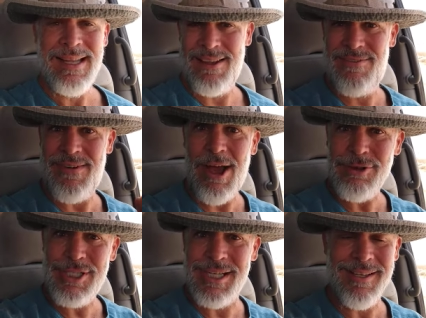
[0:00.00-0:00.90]
like
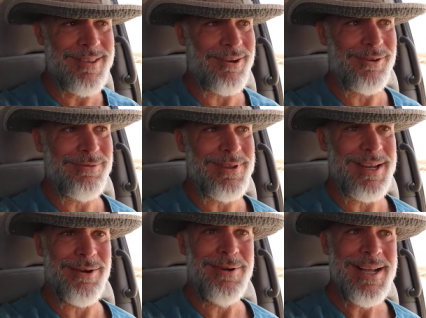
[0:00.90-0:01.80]
Fauci that are,
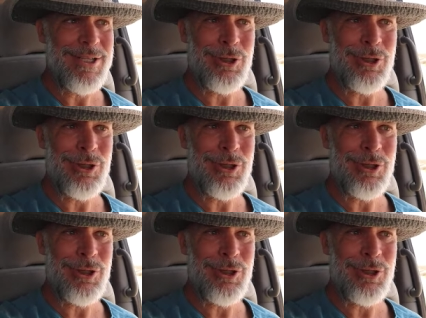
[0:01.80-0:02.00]
you know,